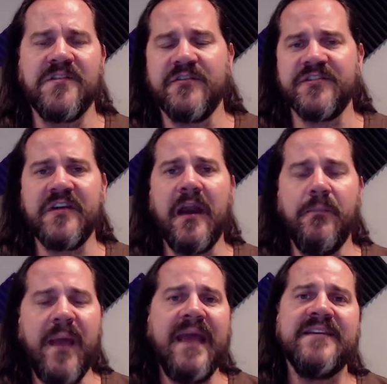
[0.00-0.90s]
I'll just kind of
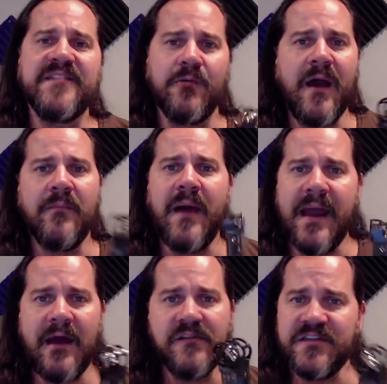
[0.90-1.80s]
pace around my
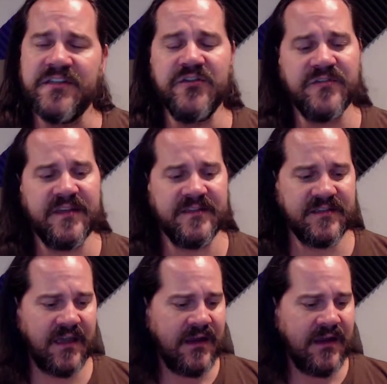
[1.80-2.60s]
house and use this.